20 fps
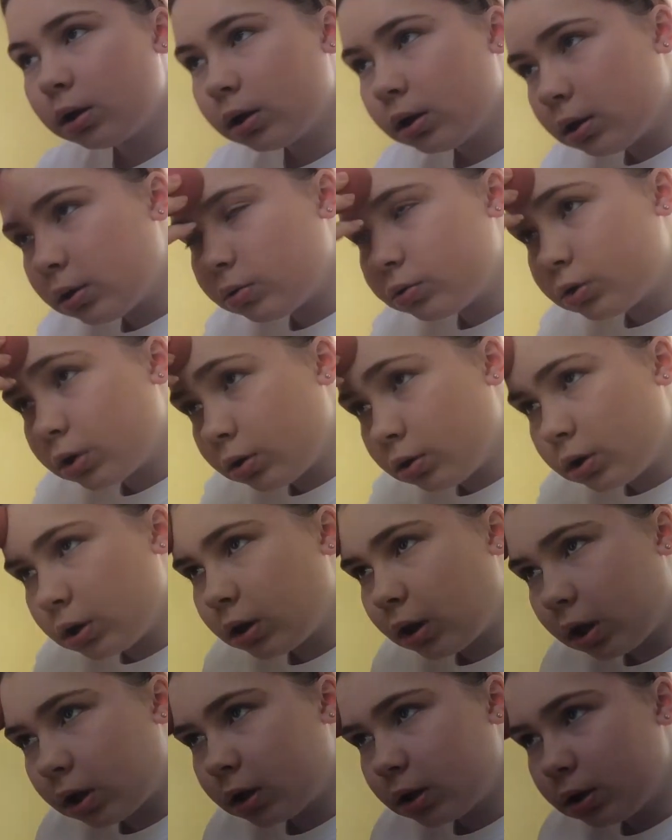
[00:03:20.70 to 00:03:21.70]
it was only
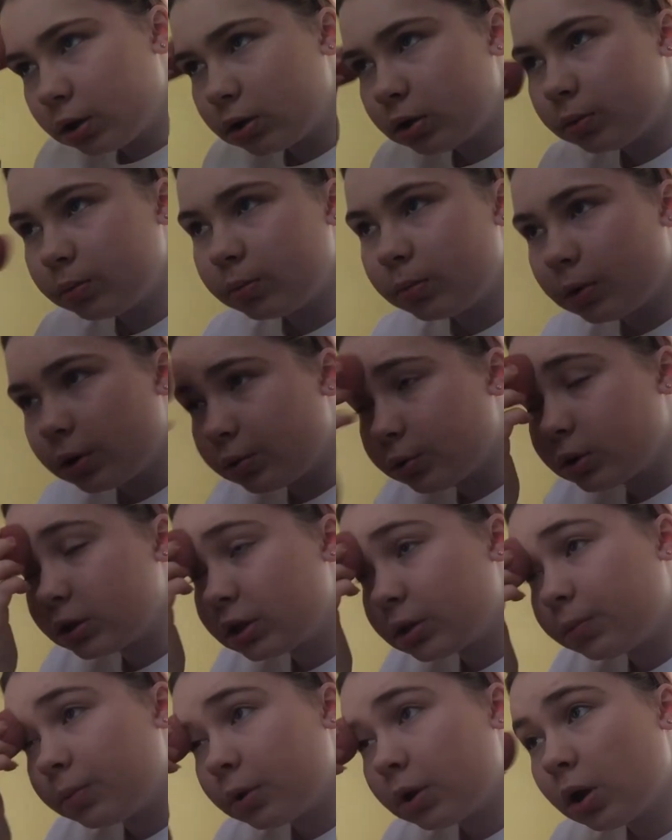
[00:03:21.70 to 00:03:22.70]
like reviewing
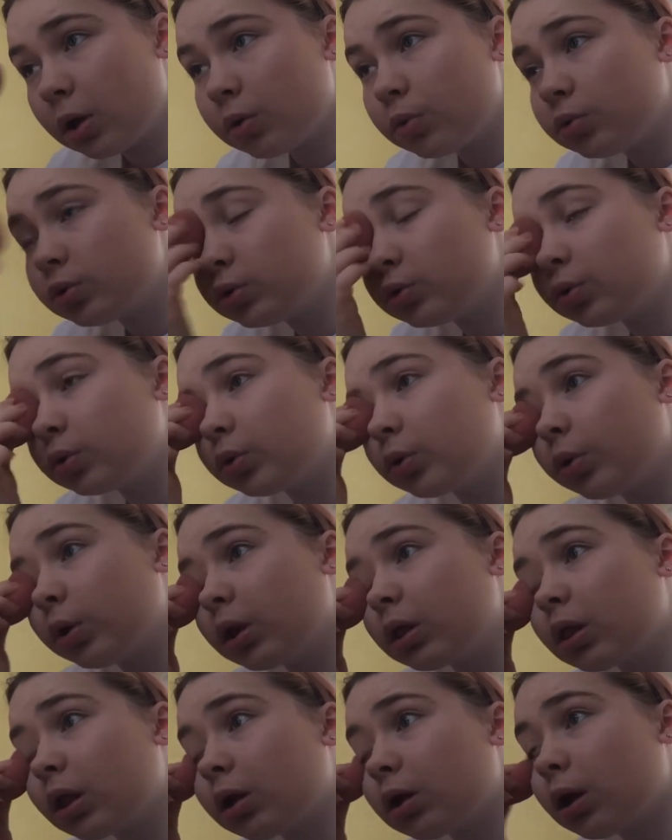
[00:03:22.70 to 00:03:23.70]
some notes or
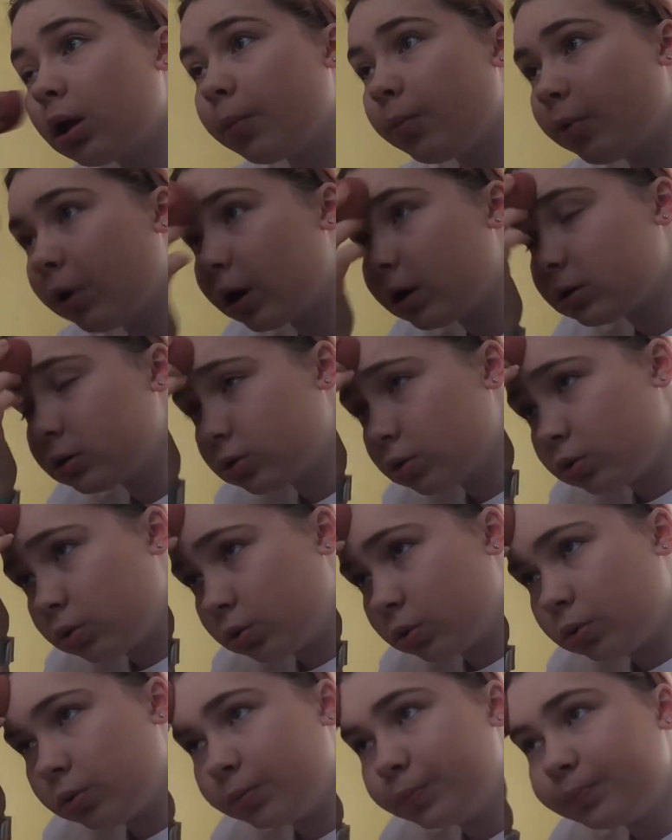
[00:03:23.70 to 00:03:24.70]
doing like a
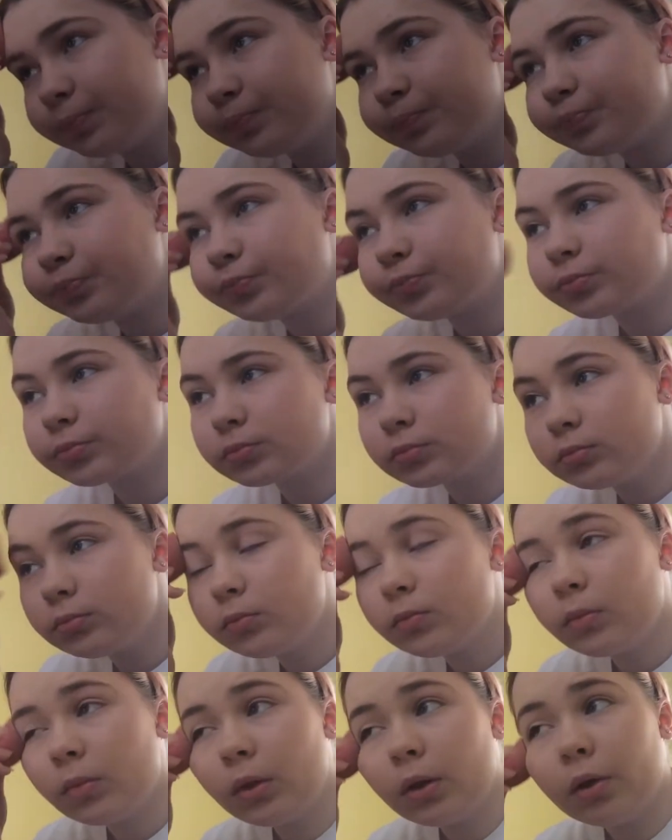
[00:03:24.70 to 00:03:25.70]
practical,
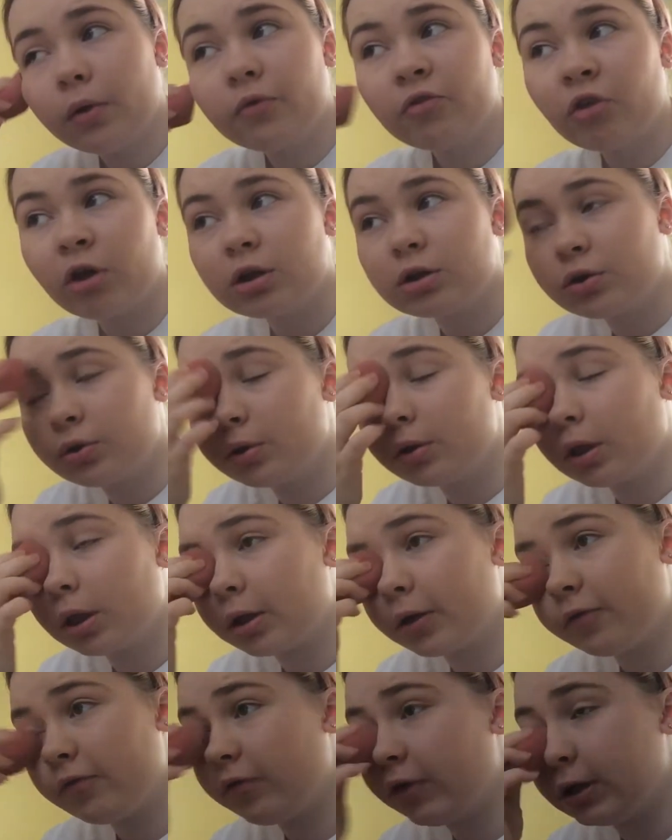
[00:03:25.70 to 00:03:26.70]
like doing like
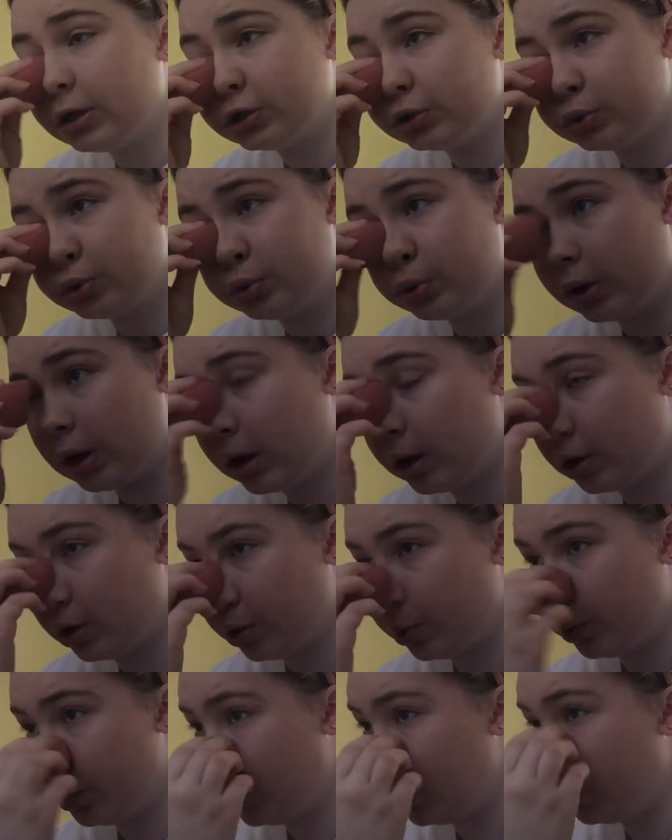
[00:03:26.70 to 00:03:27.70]
a facial at
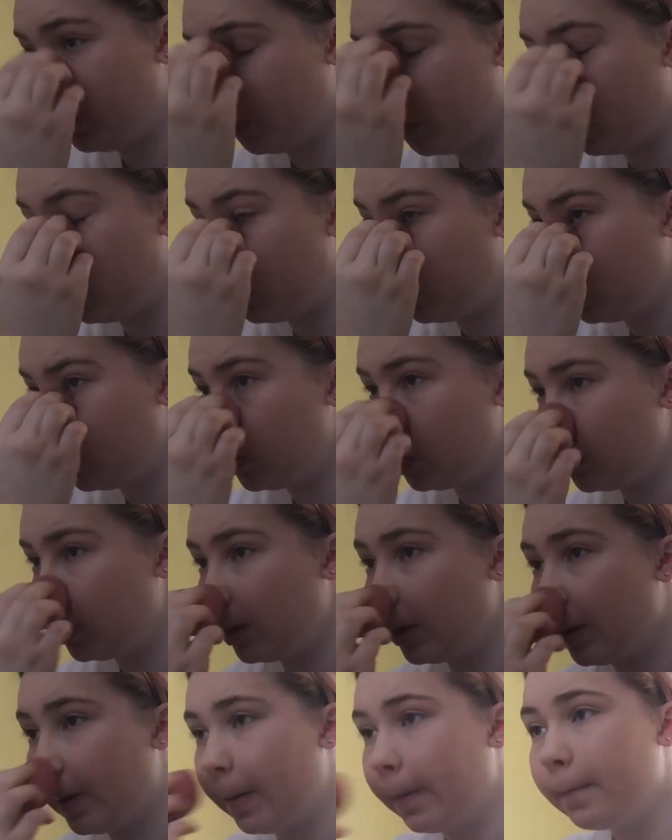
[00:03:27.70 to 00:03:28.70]
home or
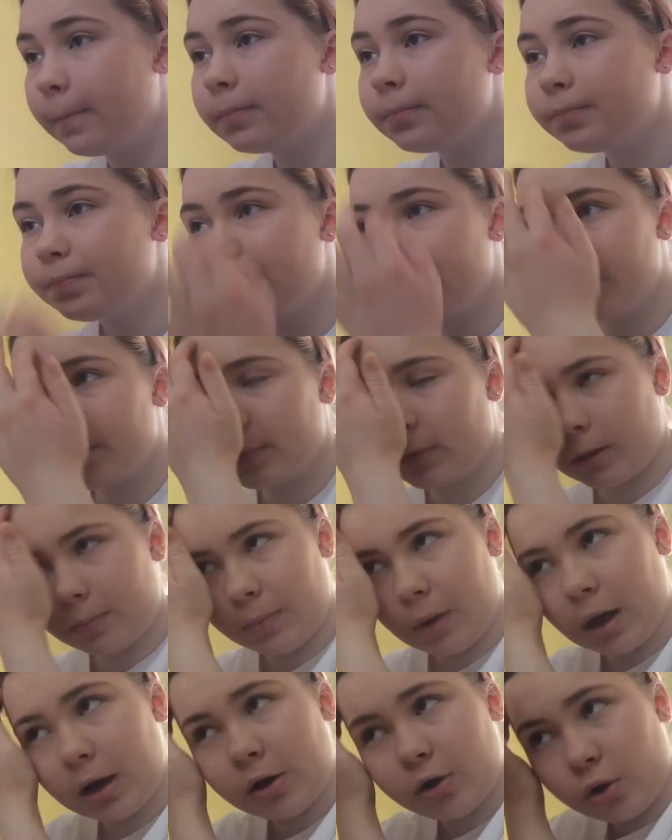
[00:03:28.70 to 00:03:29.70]

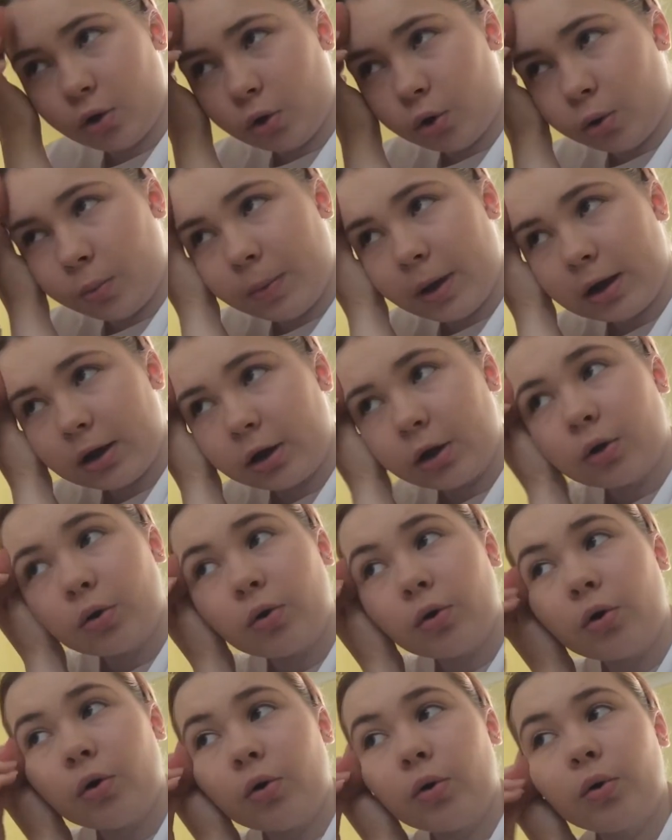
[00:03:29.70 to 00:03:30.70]
manicure,
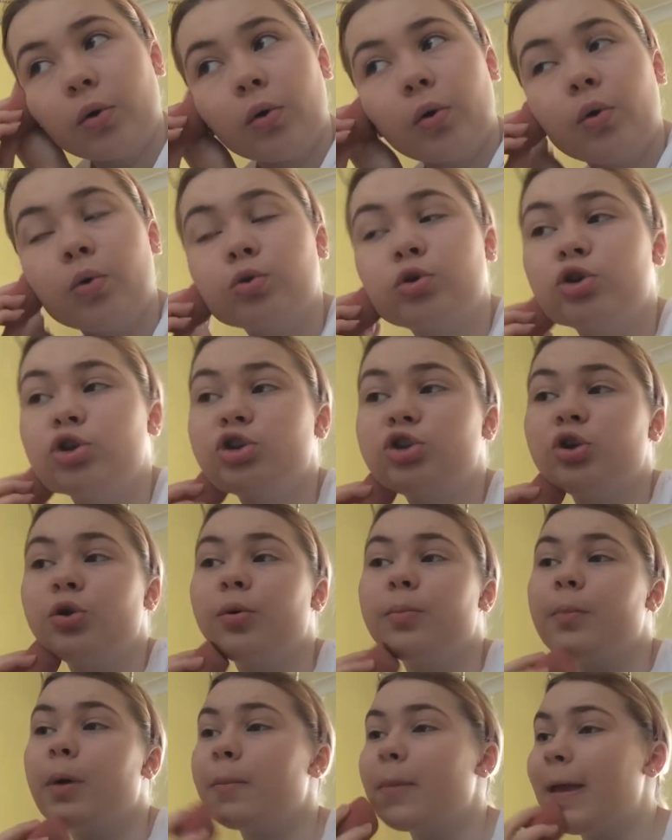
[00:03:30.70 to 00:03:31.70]
pedicure, or just
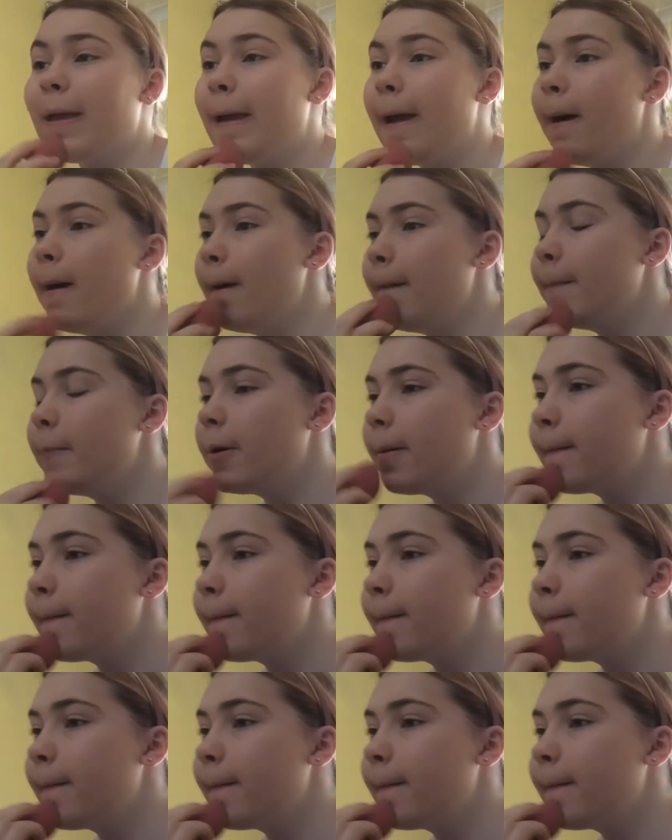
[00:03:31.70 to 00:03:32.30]
doing my makeup